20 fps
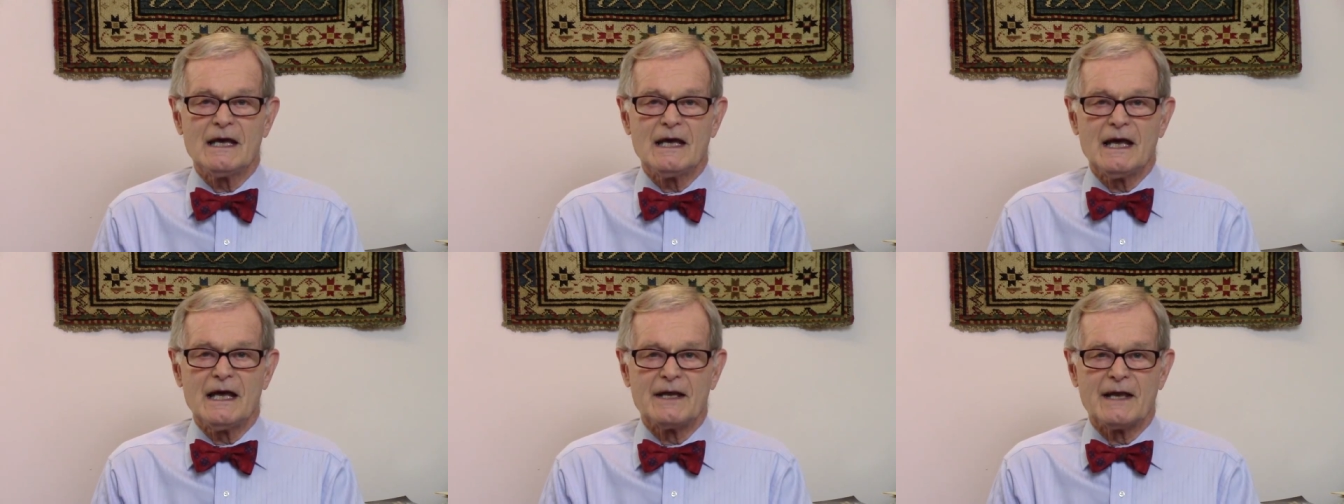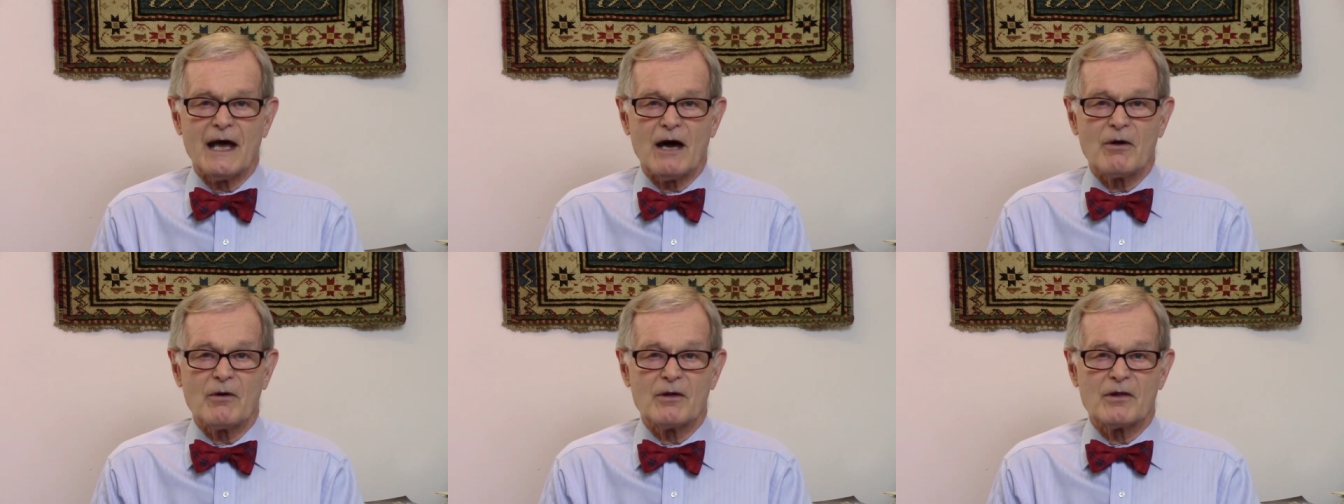
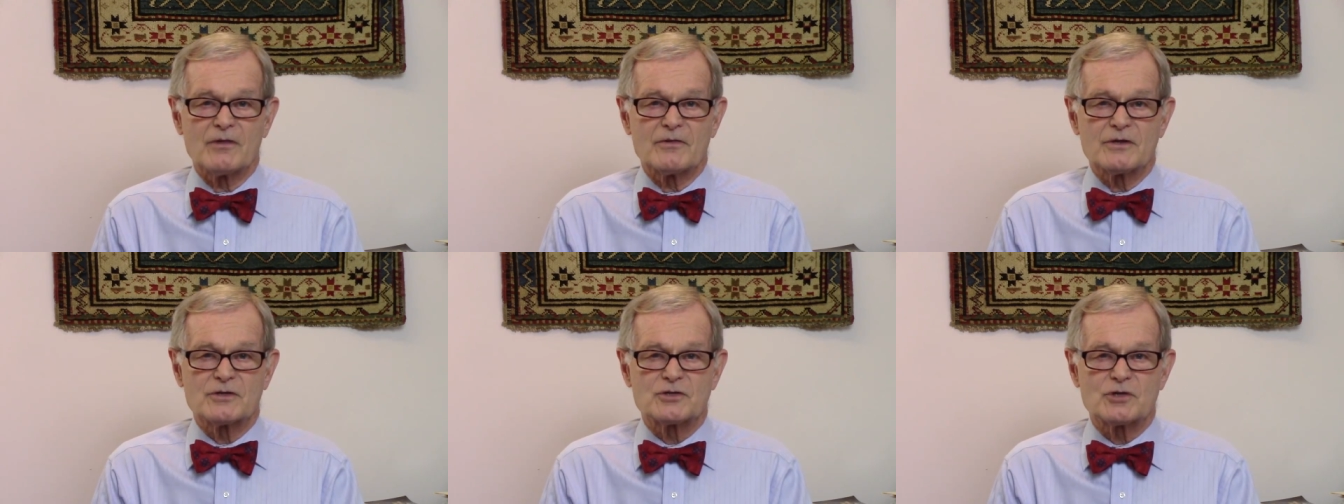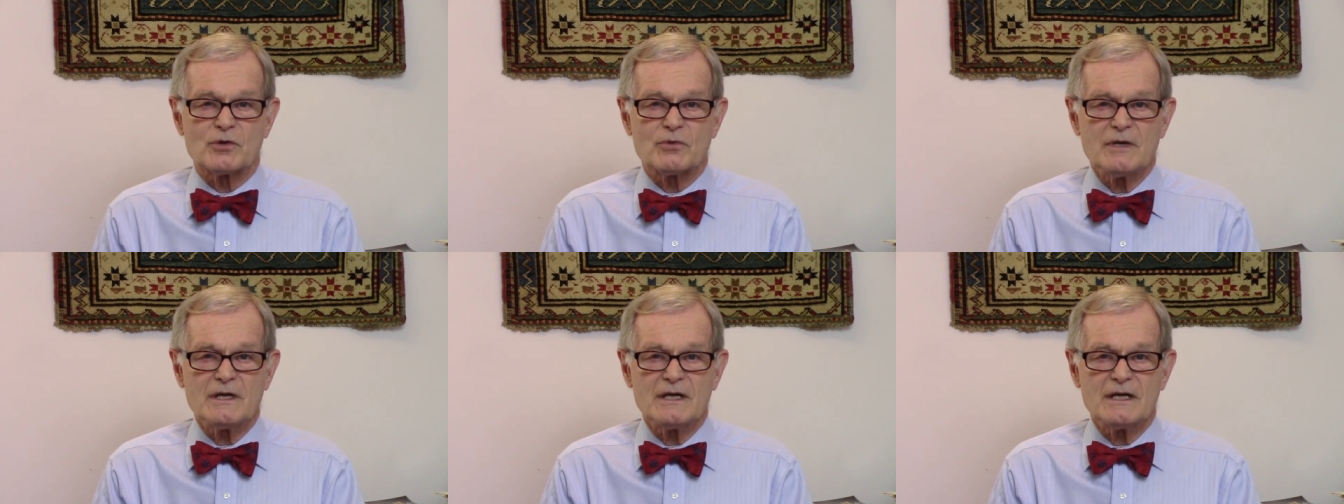Now, the
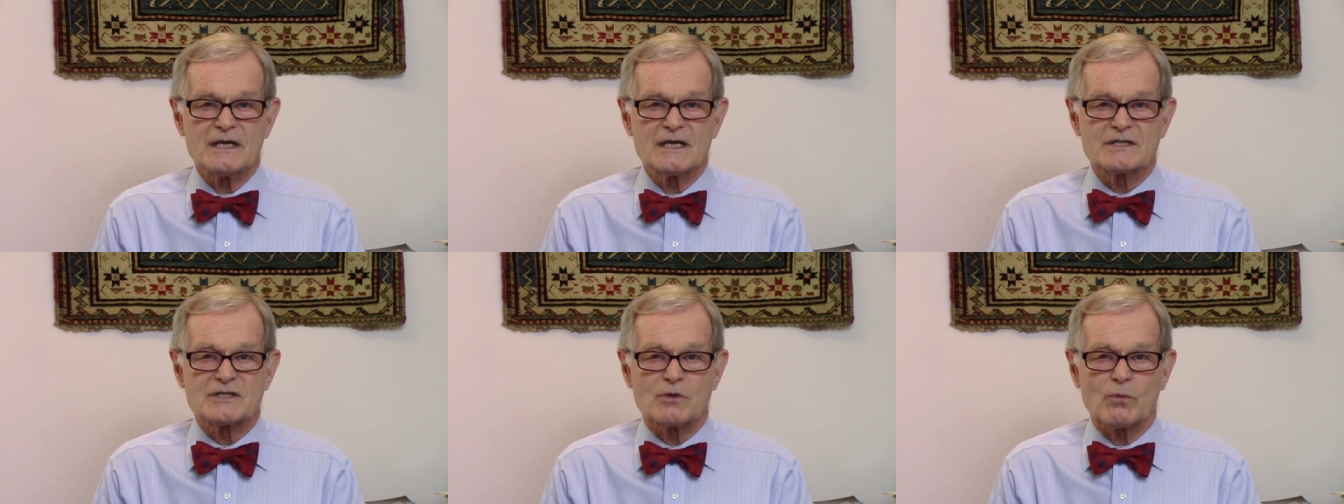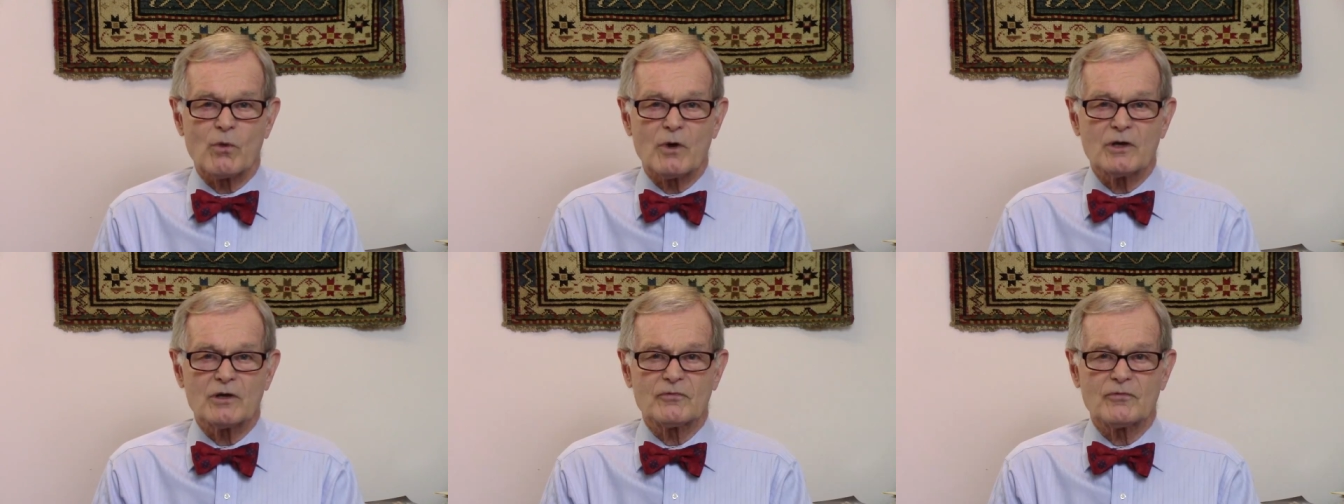Sharia is a
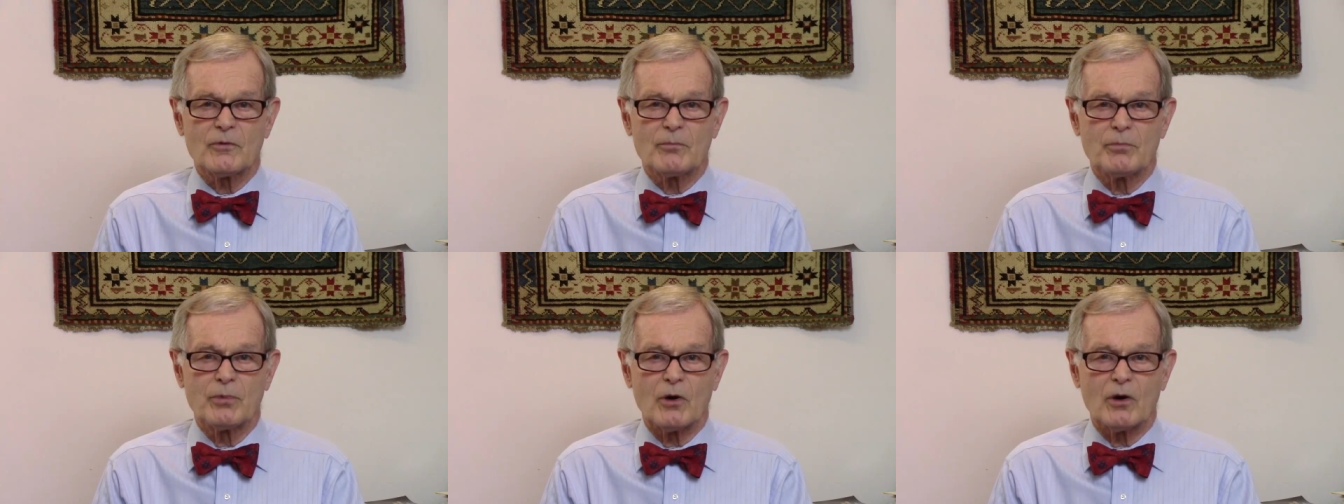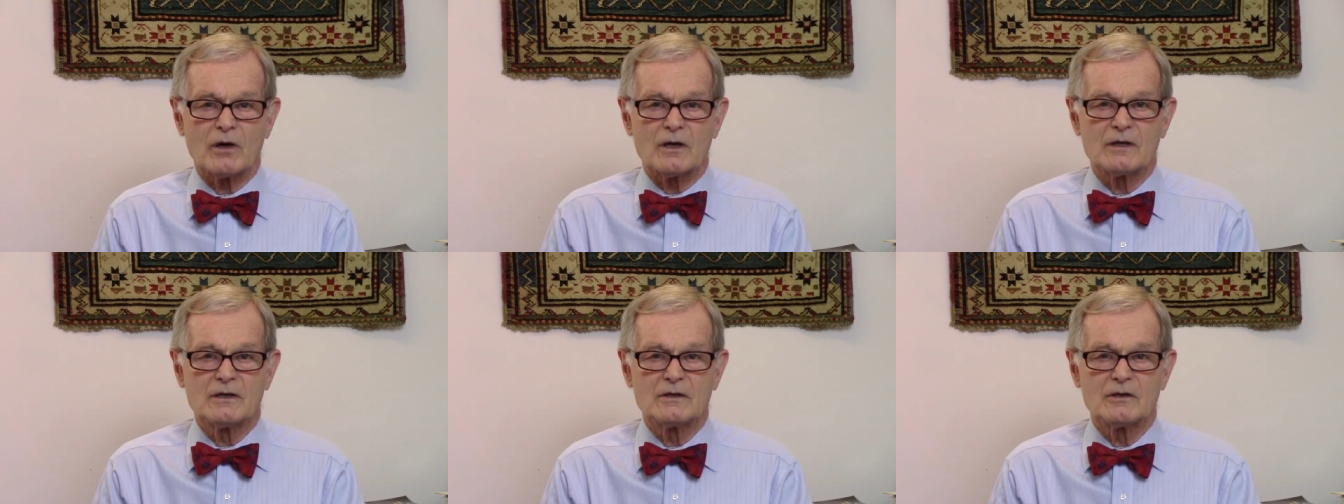wonderful
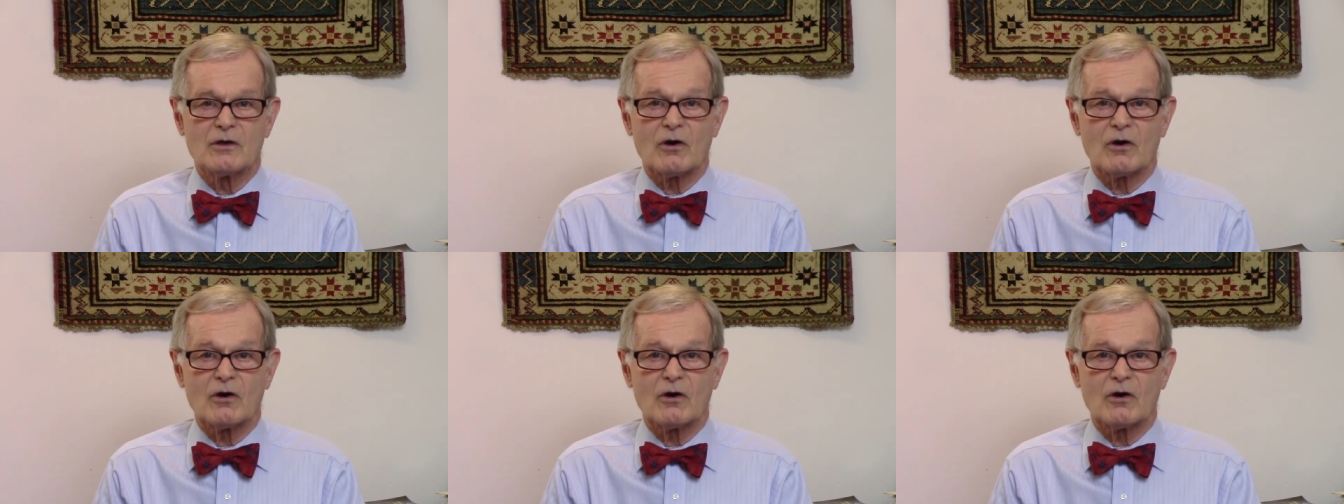book